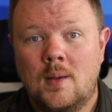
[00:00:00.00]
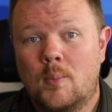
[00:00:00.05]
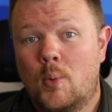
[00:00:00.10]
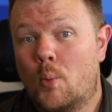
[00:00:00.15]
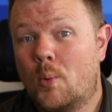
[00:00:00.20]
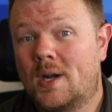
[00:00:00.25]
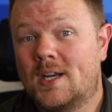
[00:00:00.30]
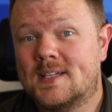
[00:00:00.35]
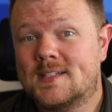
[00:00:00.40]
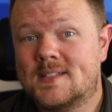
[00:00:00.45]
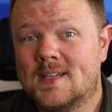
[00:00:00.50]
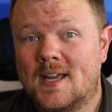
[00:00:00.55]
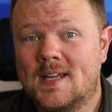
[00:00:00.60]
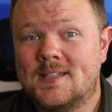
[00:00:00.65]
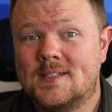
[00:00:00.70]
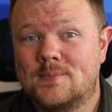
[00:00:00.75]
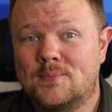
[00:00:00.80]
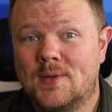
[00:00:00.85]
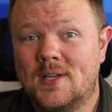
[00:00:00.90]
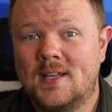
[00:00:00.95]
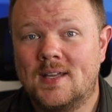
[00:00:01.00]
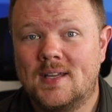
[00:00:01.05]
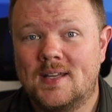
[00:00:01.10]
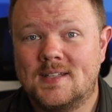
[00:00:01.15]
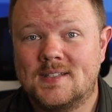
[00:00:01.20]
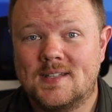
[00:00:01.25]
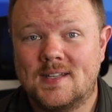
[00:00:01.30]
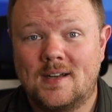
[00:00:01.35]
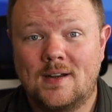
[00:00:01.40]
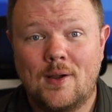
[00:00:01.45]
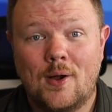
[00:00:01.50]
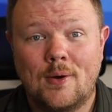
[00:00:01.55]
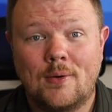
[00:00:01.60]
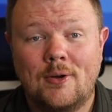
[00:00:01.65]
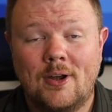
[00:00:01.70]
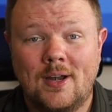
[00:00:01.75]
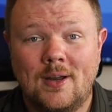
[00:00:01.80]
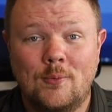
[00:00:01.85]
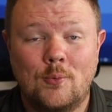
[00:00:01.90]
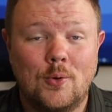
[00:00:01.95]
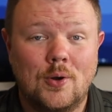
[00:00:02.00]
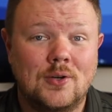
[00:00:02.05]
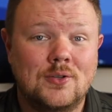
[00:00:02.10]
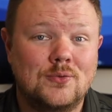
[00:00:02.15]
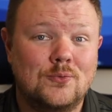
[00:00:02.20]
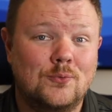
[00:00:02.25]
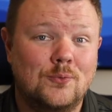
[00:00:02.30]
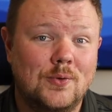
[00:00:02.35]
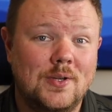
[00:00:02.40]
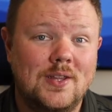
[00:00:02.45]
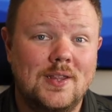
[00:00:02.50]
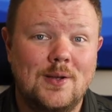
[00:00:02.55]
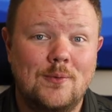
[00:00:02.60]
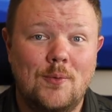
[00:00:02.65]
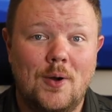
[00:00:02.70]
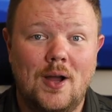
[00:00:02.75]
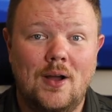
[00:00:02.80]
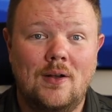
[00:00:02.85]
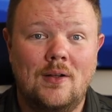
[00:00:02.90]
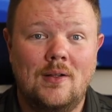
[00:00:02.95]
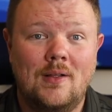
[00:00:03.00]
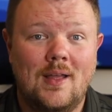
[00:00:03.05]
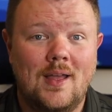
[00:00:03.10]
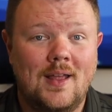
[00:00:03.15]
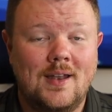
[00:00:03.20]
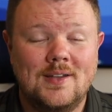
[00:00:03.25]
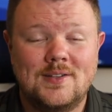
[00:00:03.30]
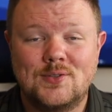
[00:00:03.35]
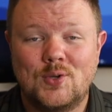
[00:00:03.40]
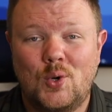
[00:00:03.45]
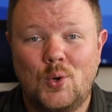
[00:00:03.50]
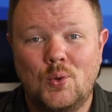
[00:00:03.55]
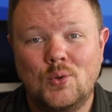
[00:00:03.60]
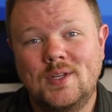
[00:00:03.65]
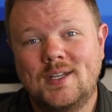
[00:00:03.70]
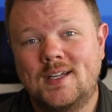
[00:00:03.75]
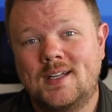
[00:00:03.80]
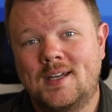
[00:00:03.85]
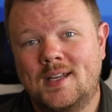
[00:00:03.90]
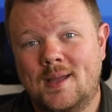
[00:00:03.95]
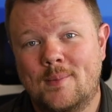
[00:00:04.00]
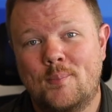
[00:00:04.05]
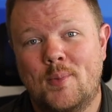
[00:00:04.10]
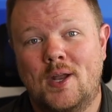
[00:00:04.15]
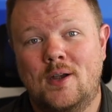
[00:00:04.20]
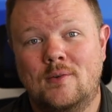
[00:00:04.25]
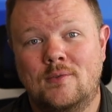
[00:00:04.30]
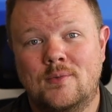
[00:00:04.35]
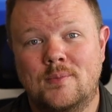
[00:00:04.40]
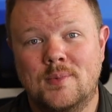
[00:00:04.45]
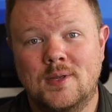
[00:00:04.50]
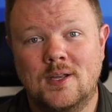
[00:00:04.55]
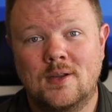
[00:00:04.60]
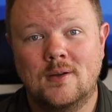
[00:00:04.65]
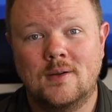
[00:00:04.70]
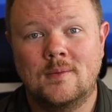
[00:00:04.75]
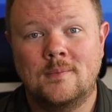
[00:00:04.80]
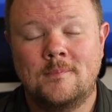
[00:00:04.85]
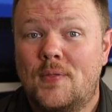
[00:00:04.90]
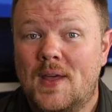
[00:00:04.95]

What excites me is that it already works really well, and it's only going to get better from here.